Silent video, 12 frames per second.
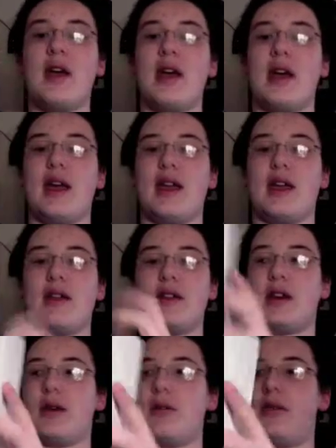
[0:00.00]
And
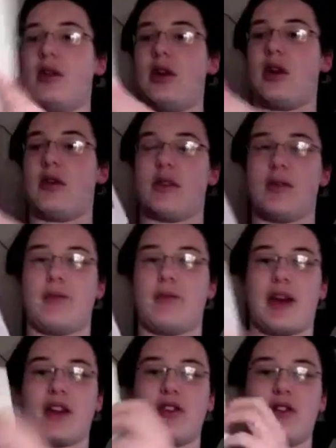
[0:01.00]
around the
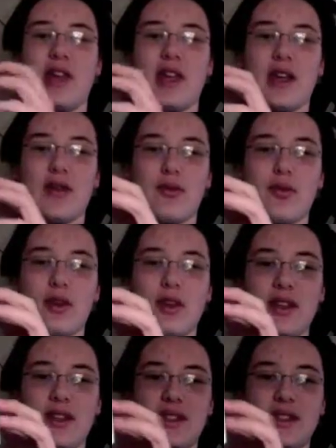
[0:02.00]
back, you can't
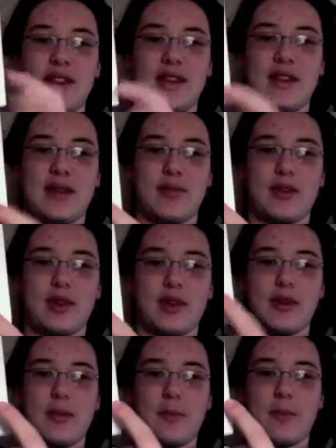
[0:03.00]
really see, but